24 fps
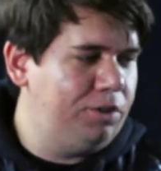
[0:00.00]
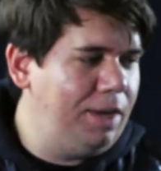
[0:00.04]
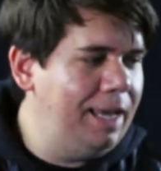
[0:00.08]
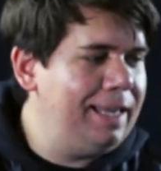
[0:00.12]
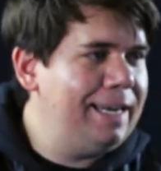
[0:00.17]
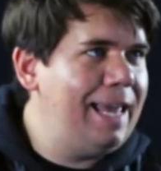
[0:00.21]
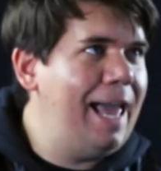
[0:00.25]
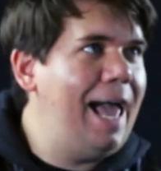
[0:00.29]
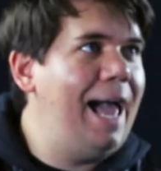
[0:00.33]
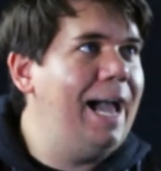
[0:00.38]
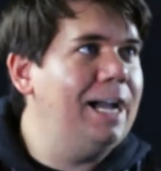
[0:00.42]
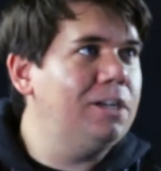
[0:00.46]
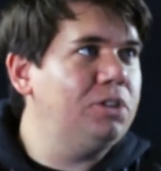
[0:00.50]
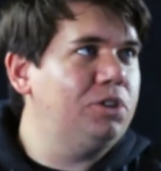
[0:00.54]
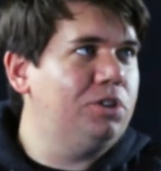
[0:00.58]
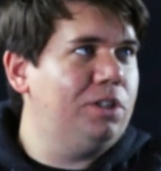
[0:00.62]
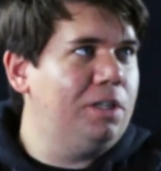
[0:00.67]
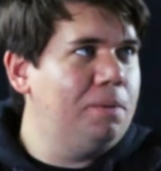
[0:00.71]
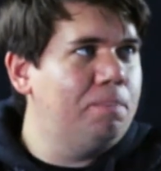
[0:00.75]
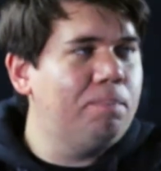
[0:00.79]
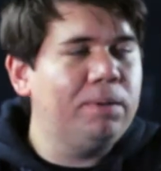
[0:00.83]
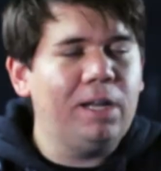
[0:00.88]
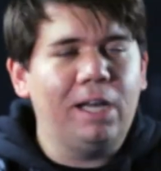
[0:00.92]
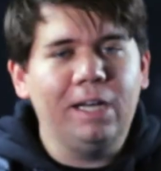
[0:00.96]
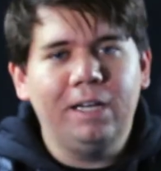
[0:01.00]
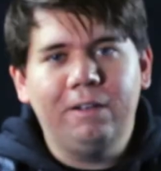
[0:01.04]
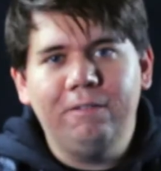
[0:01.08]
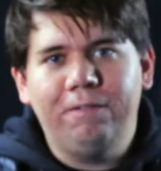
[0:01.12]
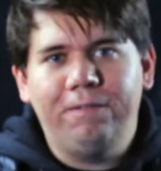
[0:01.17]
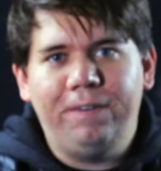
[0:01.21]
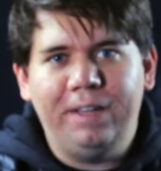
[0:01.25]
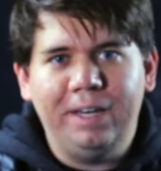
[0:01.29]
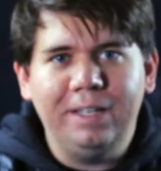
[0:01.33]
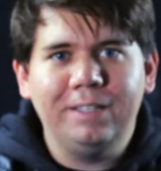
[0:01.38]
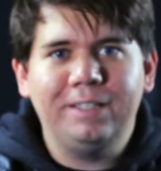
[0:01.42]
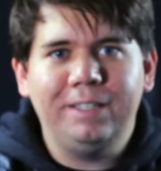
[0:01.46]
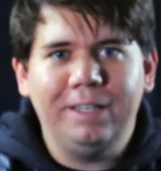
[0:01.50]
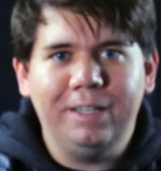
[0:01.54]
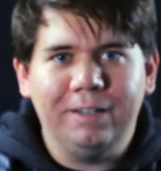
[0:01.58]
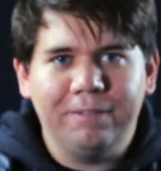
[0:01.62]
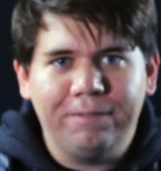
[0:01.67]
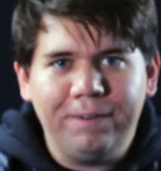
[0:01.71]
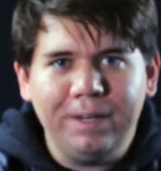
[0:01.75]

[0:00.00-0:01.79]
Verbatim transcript: You can't actually plug infinity in.